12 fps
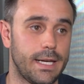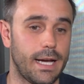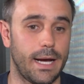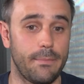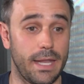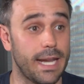
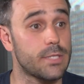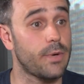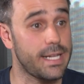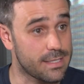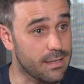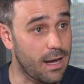The next one
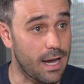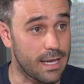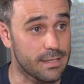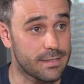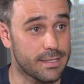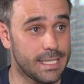is
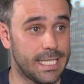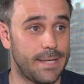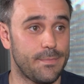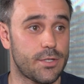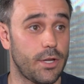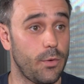size.
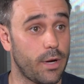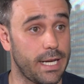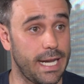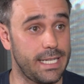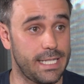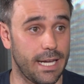So you want an
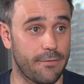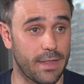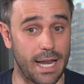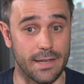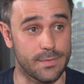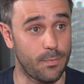ETF that
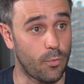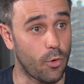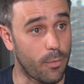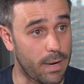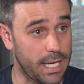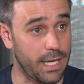has
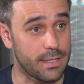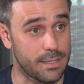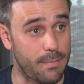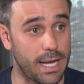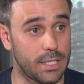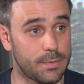more money under
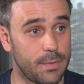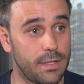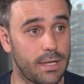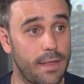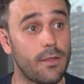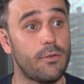management,
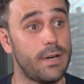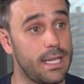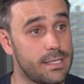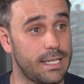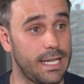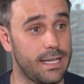and the
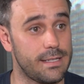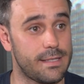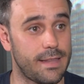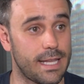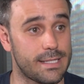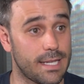reason is
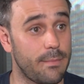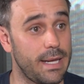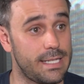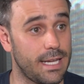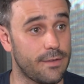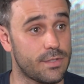that some
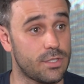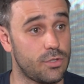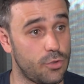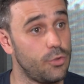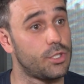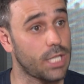ETFs
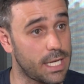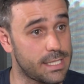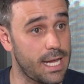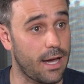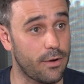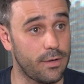do shut
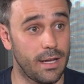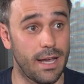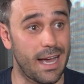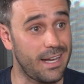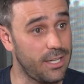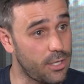down,
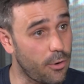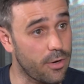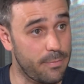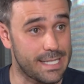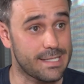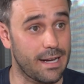and you don't want to
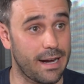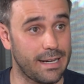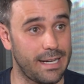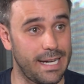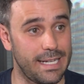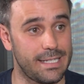be stuck in
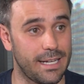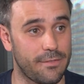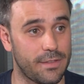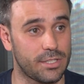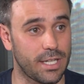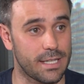an ETF
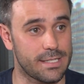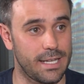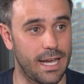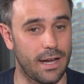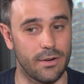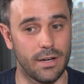that shuts
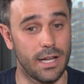down.